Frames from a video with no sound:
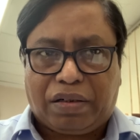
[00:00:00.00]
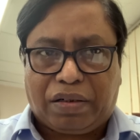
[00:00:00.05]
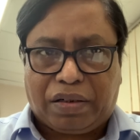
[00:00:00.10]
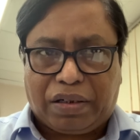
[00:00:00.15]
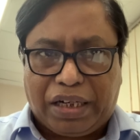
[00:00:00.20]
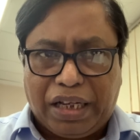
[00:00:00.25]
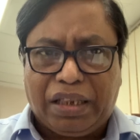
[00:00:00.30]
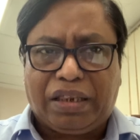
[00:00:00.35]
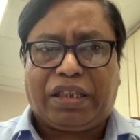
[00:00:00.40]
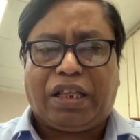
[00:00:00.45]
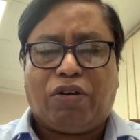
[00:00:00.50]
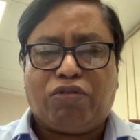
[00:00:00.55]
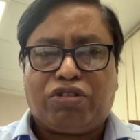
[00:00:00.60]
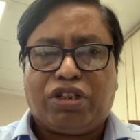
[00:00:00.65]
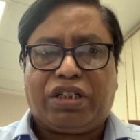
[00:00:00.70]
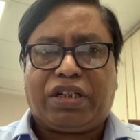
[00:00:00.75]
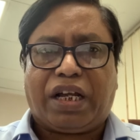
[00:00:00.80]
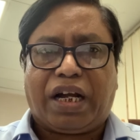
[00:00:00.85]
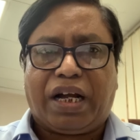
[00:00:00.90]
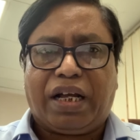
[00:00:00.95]

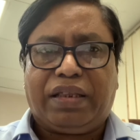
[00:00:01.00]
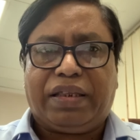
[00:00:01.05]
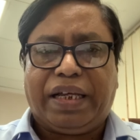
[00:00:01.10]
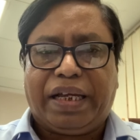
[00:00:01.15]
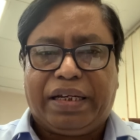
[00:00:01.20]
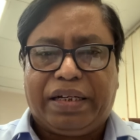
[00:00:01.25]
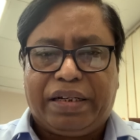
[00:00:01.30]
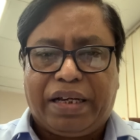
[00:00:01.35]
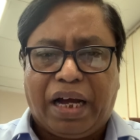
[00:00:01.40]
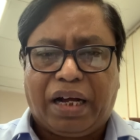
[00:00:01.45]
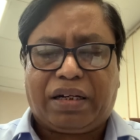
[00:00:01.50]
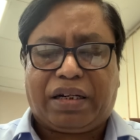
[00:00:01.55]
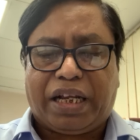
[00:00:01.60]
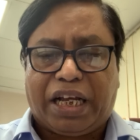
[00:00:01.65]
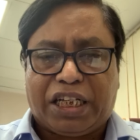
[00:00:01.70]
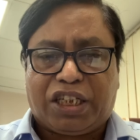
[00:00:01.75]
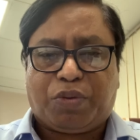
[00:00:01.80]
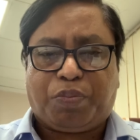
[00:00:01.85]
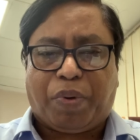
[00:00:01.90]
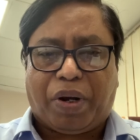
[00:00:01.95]
10,000 taka they deduct
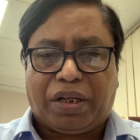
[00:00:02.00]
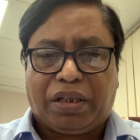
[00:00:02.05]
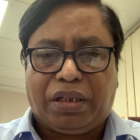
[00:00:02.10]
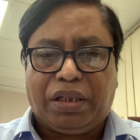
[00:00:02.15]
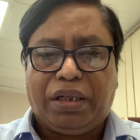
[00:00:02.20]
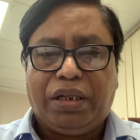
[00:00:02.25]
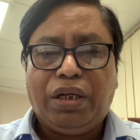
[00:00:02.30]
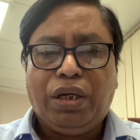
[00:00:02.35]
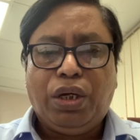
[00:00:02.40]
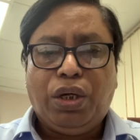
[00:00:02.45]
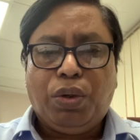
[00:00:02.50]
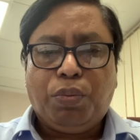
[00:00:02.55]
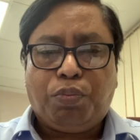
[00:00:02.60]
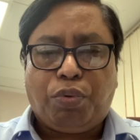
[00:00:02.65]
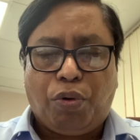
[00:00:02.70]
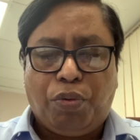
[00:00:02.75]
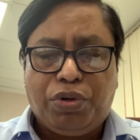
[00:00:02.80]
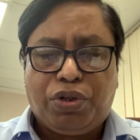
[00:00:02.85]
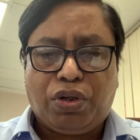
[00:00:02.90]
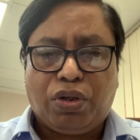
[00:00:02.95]
as per the
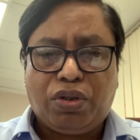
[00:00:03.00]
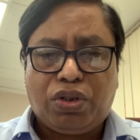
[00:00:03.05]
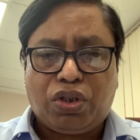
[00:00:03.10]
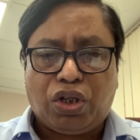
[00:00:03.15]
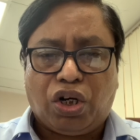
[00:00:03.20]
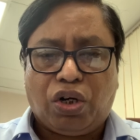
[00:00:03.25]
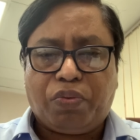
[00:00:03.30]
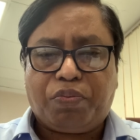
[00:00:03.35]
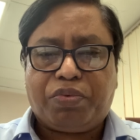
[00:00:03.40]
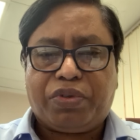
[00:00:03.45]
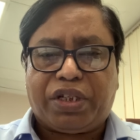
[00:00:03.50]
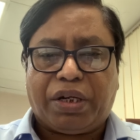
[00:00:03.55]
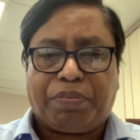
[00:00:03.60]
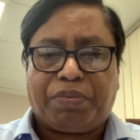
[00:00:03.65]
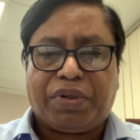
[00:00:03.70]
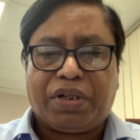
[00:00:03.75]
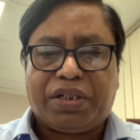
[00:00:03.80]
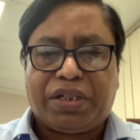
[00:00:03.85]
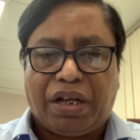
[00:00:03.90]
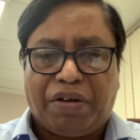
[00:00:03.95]
provisions of
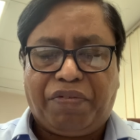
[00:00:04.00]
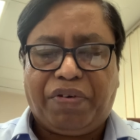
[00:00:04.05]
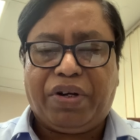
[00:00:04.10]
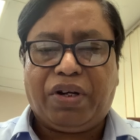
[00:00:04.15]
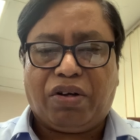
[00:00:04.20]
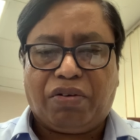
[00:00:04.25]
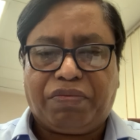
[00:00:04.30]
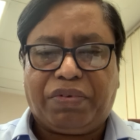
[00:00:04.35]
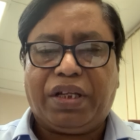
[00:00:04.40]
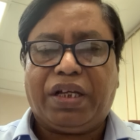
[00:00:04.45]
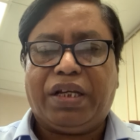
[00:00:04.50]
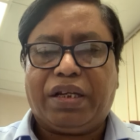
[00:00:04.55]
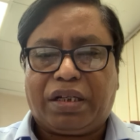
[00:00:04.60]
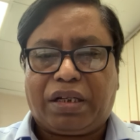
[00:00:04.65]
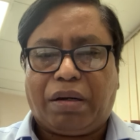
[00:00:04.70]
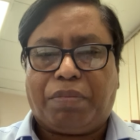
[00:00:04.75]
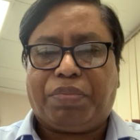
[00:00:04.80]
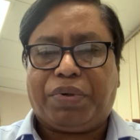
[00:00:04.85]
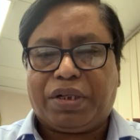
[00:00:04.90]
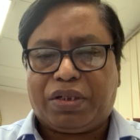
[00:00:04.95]
Chapter 7 of the
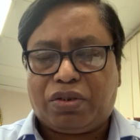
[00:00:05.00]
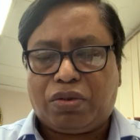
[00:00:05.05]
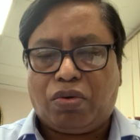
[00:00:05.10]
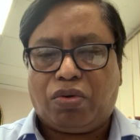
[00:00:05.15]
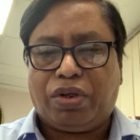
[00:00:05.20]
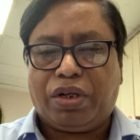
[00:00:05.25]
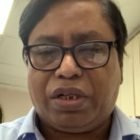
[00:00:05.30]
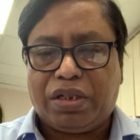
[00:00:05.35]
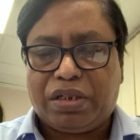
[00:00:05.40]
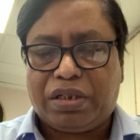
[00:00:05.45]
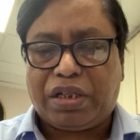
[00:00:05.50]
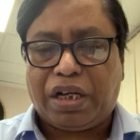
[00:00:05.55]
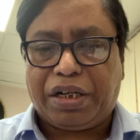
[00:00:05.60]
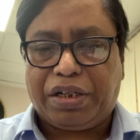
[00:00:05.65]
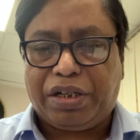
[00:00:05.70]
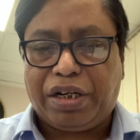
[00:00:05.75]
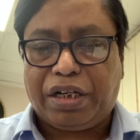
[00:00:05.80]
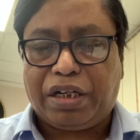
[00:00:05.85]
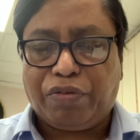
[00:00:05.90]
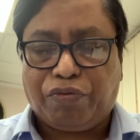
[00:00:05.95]
Income Tax Ordinance
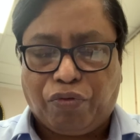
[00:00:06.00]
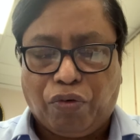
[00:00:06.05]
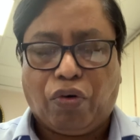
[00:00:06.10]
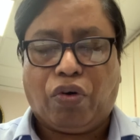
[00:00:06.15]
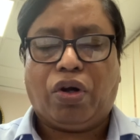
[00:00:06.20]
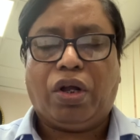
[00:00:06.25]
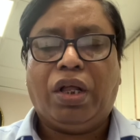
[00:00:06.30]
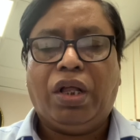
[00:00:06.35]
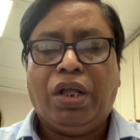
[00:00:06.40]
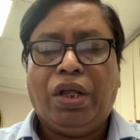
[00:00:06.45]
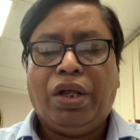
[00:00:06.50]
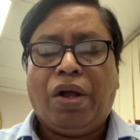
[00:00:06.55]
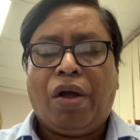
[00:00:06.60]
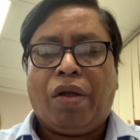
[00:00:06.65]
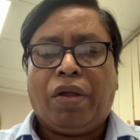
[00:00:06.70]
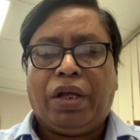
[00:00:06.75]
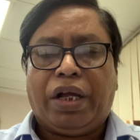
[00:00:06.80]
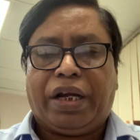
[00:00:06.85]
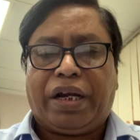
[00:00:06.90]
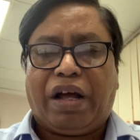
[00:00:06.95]
1984.
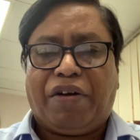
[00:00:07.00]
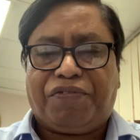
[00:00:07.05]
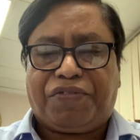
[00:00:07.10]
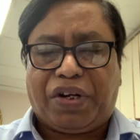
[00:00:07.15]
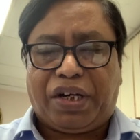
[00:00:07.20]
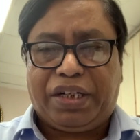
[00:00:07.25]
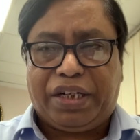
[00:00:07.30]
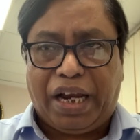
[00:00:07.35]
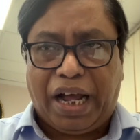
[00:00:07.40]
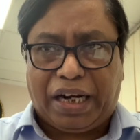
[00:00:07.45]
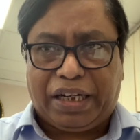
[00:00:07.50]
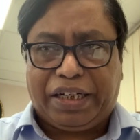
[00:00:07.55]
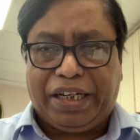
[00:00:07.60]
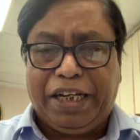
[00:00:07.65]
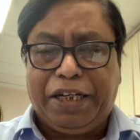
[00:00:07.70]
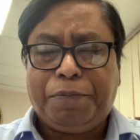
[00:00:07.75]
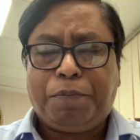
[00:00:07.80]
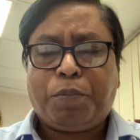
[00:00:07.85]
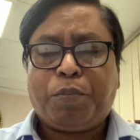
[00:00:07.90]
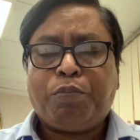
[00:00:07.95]
And after
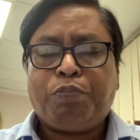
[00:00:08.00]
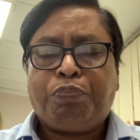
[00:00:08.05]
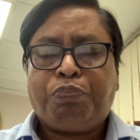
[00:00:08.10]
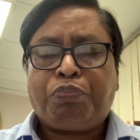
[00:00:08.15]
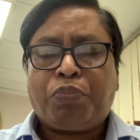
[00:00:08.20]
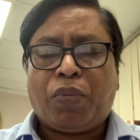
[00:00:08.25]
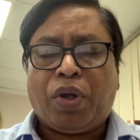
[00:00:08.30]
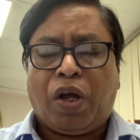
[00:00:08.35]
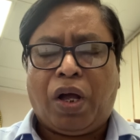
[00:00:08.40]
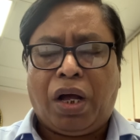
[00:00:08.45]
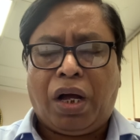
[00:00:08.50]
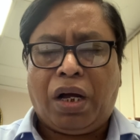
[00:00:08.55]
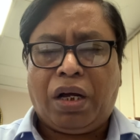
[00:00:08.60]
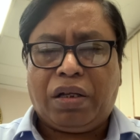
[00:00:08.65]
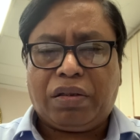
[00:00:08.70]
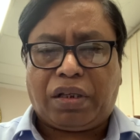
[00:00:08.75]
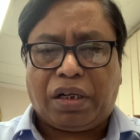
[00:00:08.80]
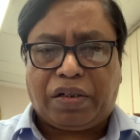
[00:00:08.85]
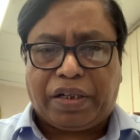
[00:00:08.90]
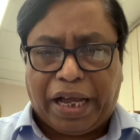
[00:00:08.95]
deducting
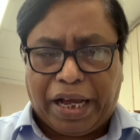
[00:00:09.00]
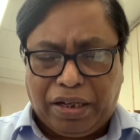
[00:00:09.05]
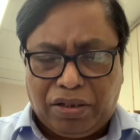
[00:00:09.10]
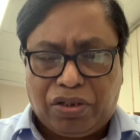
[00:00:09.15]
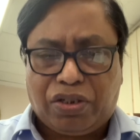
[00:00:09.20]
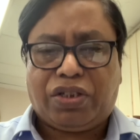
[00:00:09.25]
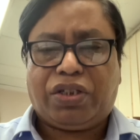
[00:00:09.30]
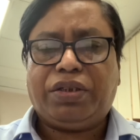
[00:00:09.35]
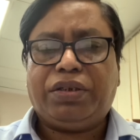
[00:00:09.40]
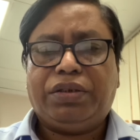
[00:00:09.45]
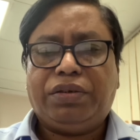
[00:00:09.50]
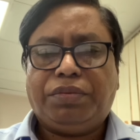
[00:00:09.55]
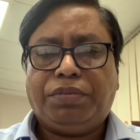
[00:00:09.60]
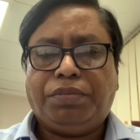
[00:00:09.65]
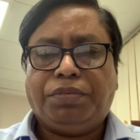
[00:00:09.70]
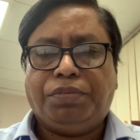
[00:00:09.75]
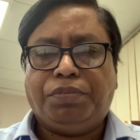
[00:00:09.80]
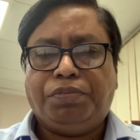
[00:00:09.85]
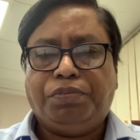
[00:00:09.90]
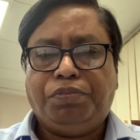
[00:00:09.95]
the tax,
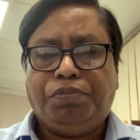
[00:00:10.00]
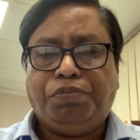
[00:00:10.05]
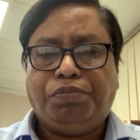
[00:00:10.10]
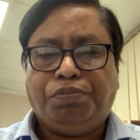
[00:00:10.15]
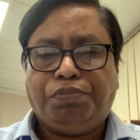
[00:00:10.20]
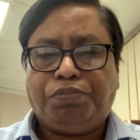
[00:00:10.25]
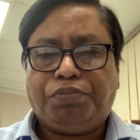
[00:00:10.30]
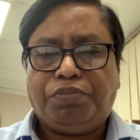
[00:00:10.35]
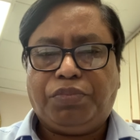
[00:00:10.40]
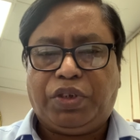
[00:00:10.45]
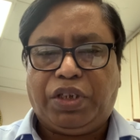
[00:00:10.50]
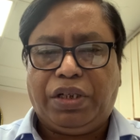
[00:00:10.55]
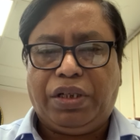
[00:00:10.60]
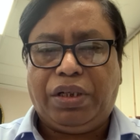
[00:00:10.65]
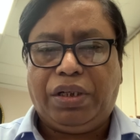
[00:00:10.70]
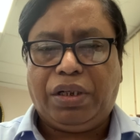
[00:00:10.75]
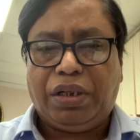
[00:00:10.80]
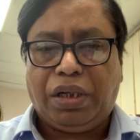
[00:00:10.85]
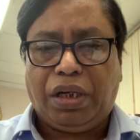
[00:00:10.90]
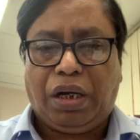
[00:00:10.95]

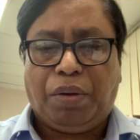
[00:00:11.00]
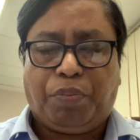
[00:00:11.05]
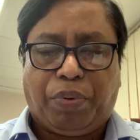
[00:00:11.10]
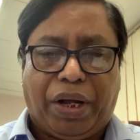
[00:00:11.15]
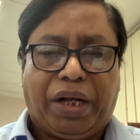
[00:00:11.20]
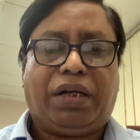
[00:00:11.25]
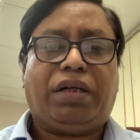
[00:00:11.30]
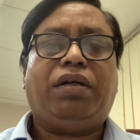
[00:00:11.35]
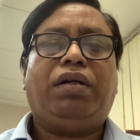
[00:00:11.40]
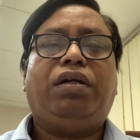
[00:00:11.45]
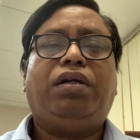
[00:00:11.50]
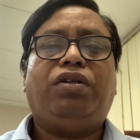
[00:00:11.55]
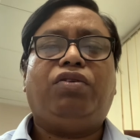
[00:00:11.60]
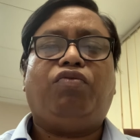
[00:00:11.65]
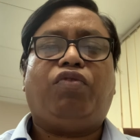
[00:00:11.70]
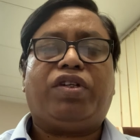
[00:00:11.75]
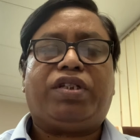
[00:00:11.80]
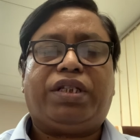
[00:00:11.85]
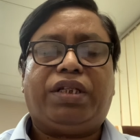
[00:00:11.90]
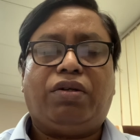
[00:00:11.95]
the Break
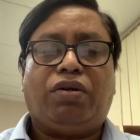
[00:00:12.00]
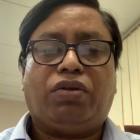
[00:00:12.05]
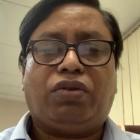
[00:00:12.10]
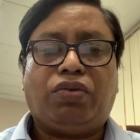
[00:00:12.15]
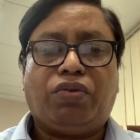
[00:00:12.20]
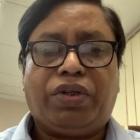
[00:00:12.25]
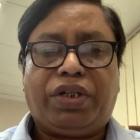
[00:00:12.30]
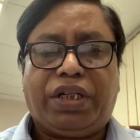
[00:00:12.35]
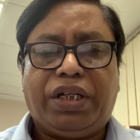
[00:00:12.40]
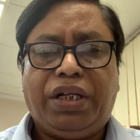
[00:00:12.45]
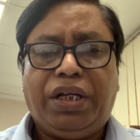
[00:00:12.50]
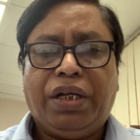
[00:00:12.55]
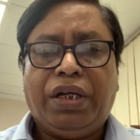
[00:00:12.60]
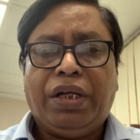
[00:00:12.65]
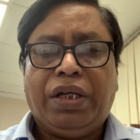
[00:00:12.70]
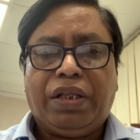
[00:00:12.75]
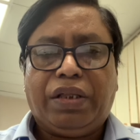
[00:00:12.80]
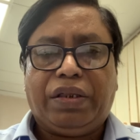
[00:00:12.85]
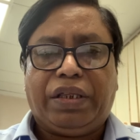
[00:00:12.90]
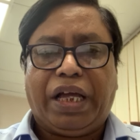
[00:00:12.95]
University Authority,
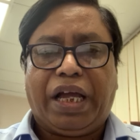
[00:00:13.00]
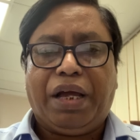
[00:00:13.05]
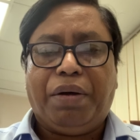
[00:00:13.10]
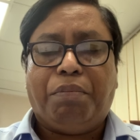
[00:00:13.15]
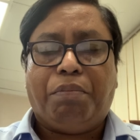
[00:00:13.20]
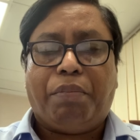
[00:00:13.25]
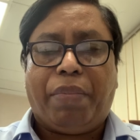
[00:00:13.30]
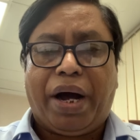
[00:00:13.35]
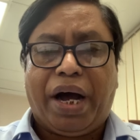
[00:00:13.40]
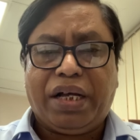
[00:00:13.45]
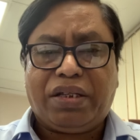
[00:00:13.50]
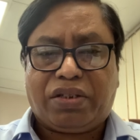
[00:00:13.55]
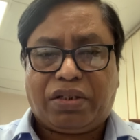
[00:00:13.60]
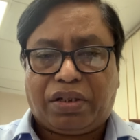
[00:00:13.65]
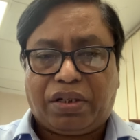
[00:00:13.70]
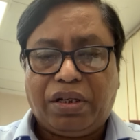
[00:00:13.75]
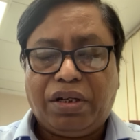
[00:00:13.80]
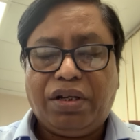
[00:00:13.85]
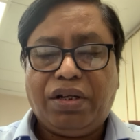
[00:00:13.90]
they must